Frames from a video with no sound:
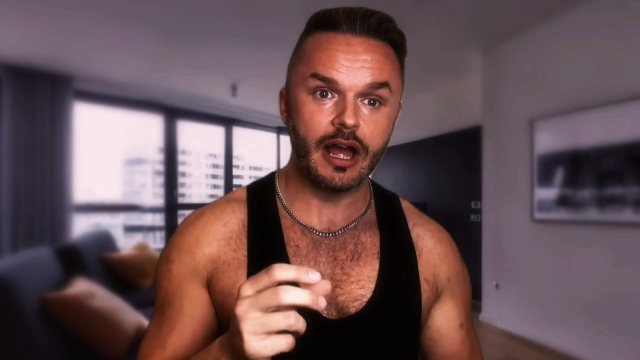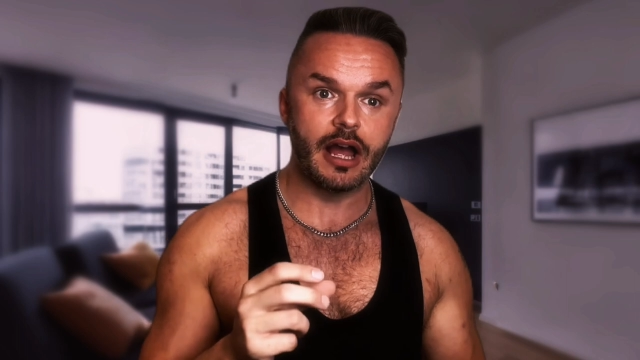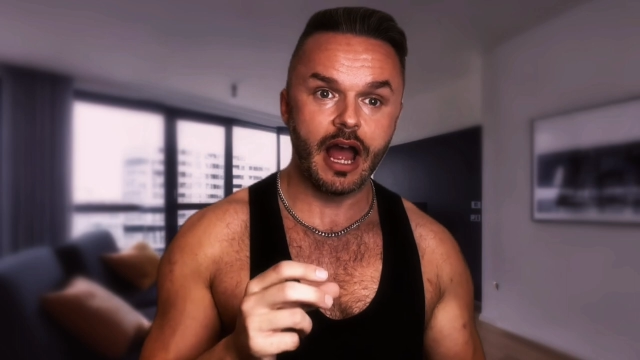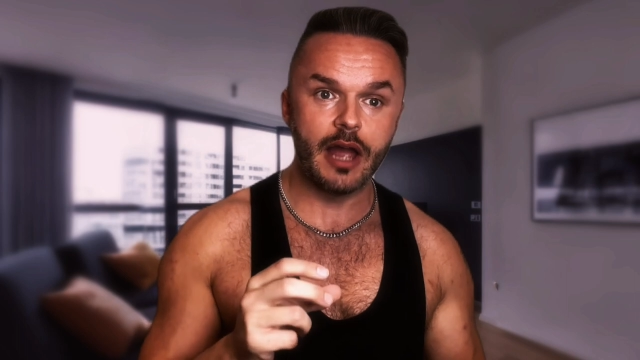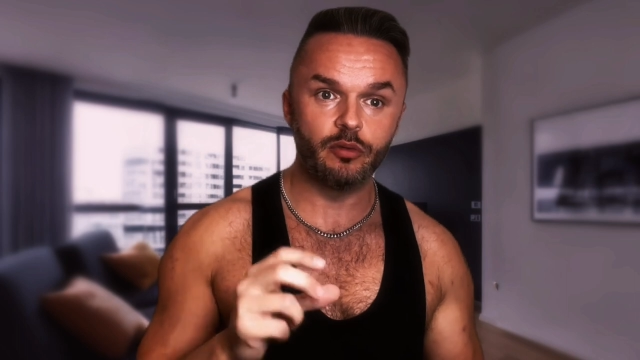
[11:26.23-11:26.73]

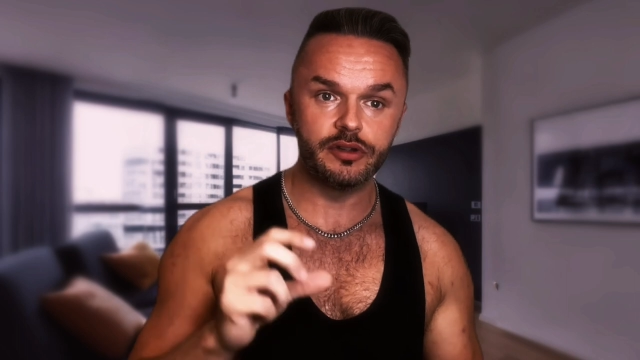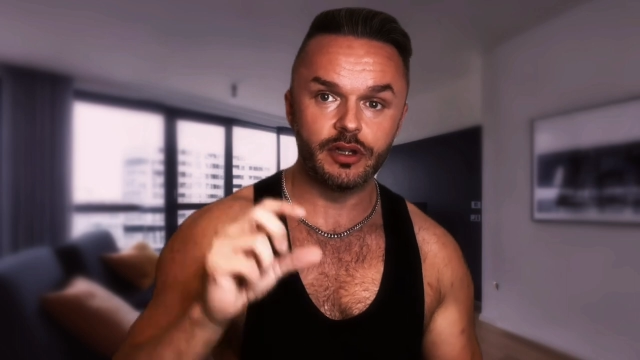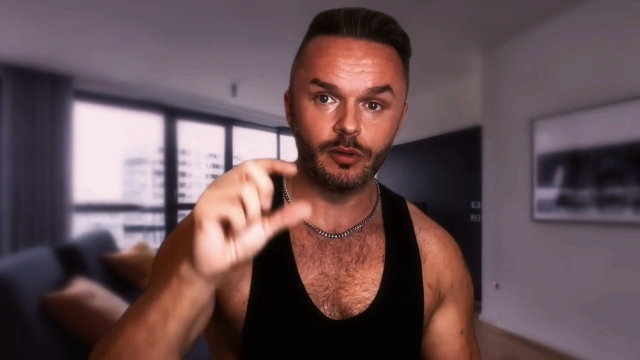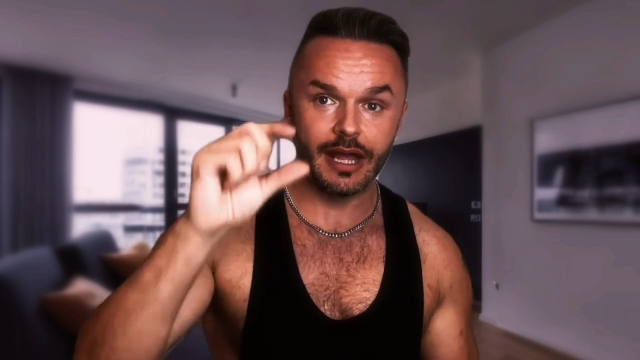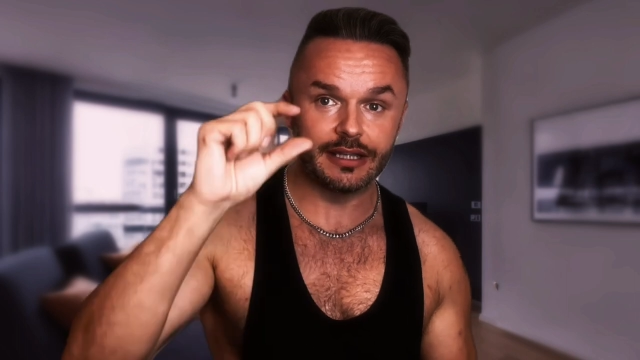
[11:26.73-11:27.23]
I would
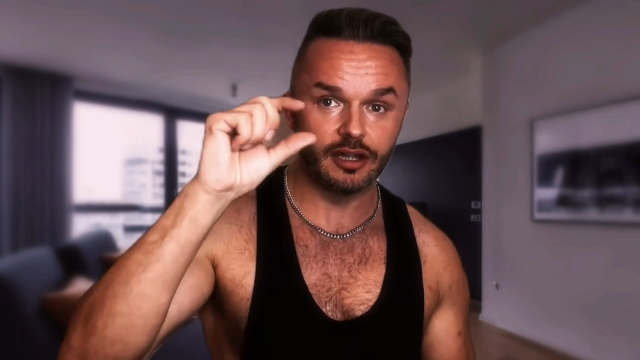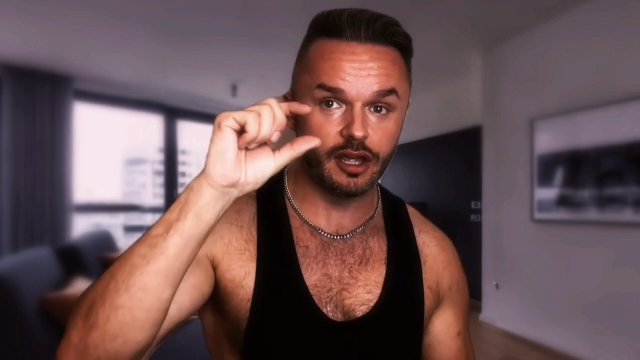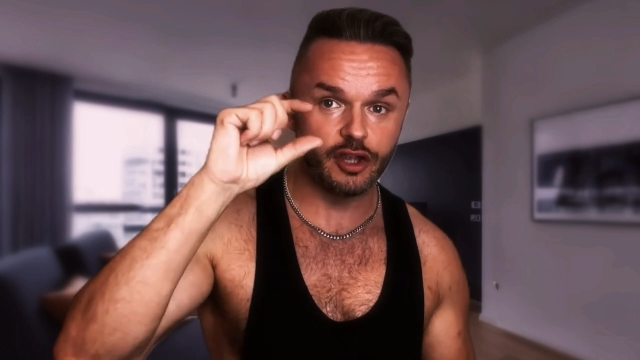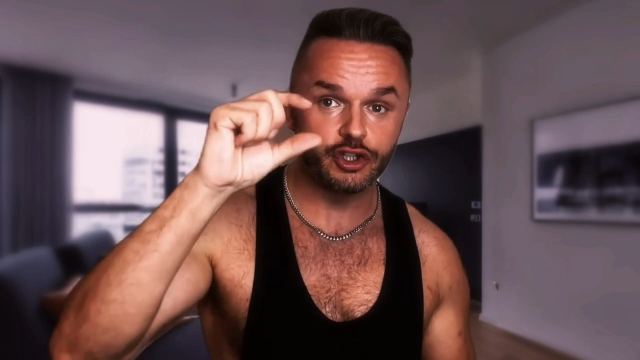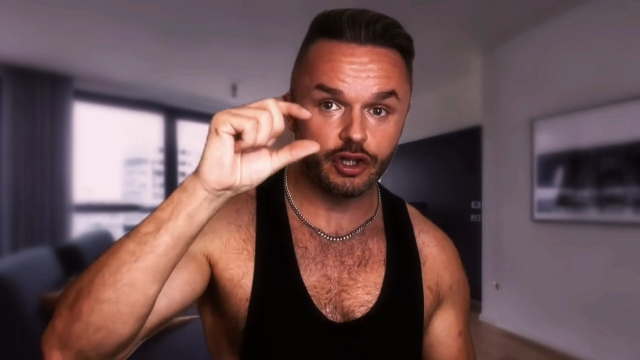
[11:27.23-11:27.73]
do like
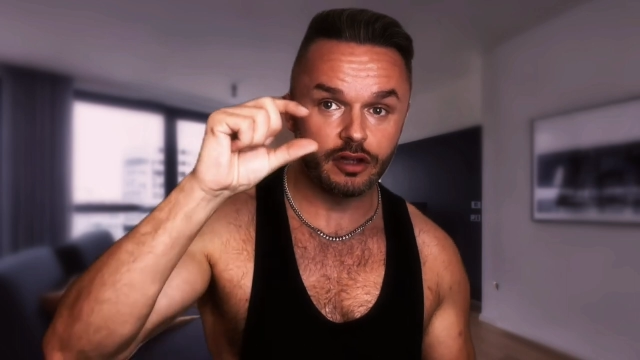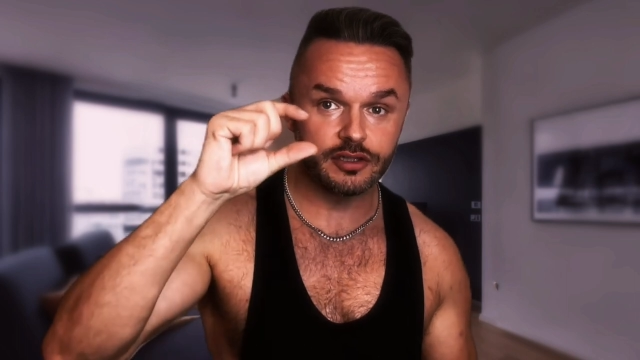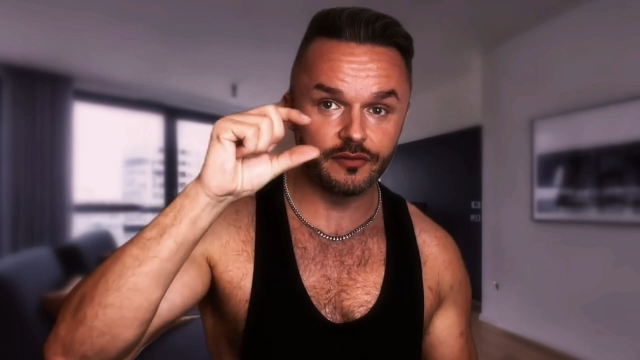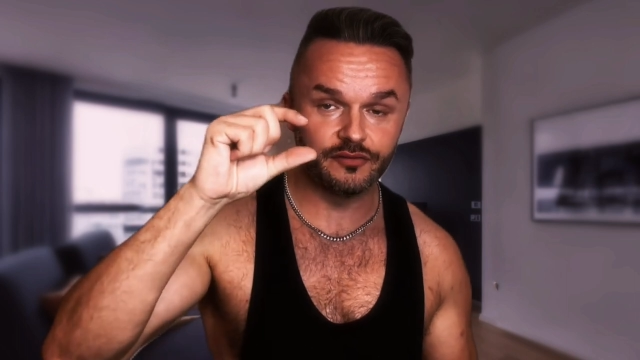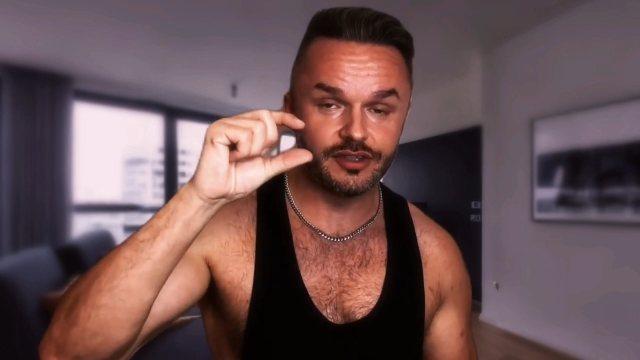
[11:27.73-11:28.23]
a shot of